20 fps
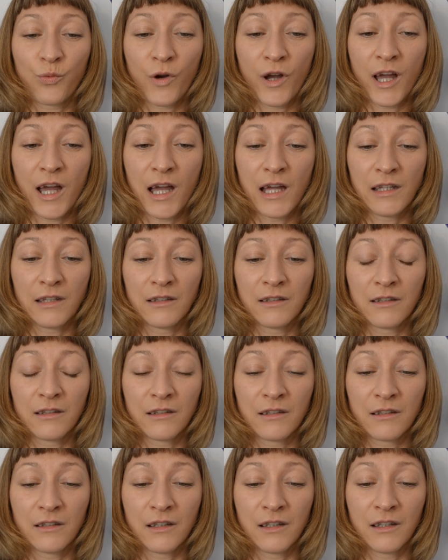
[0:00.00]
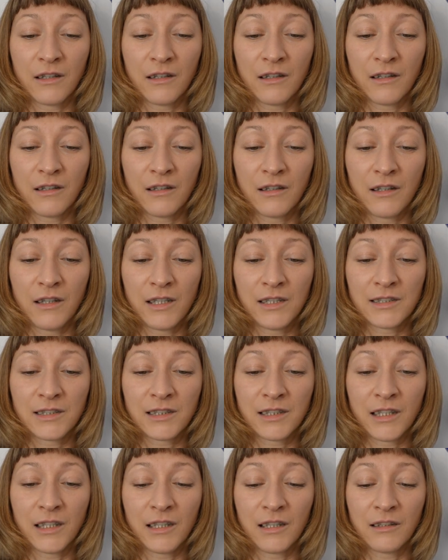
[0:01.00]
when
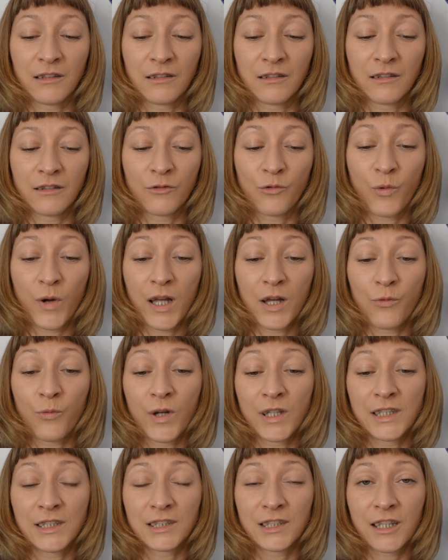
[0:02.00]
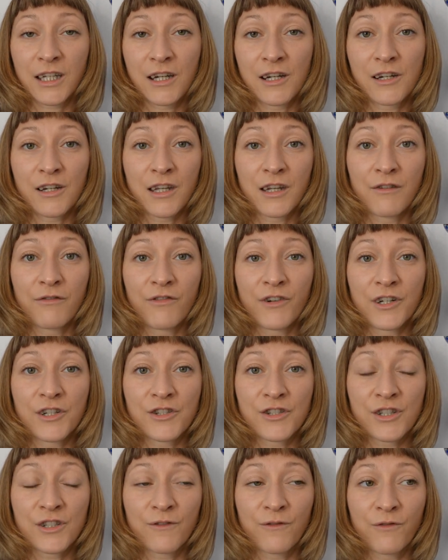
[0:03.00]
its
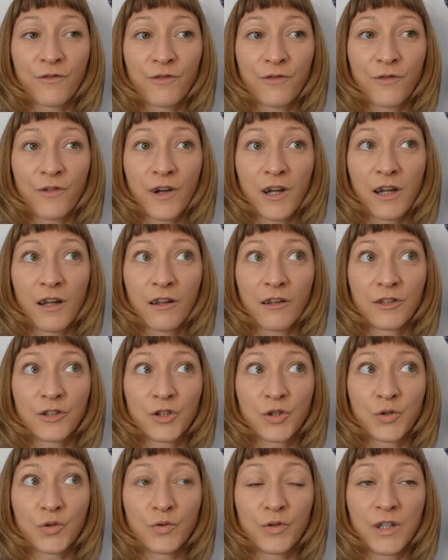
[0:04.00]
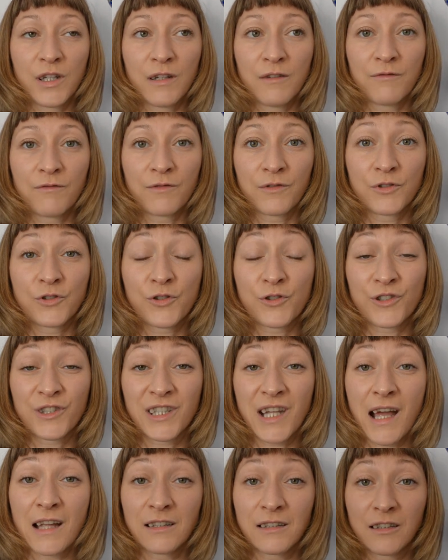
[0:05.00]
caregivers fail to
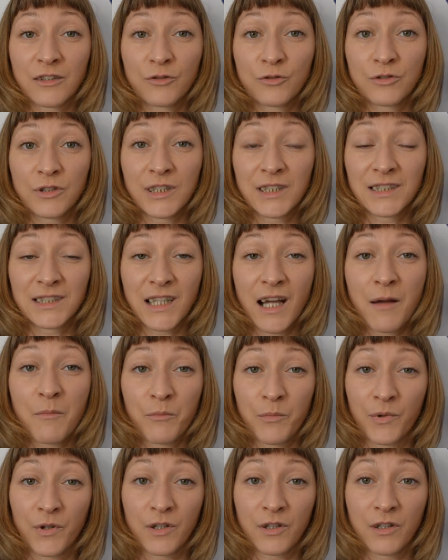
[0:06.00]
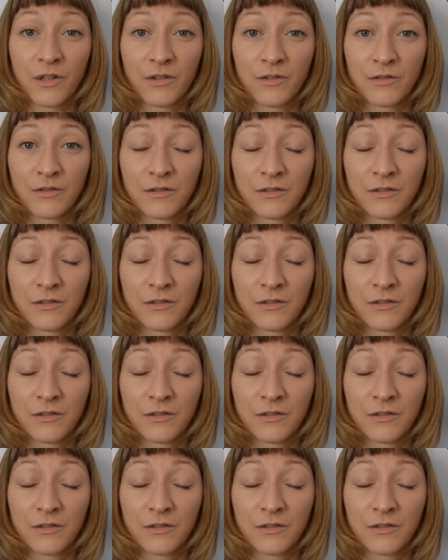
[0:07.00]
set a good example,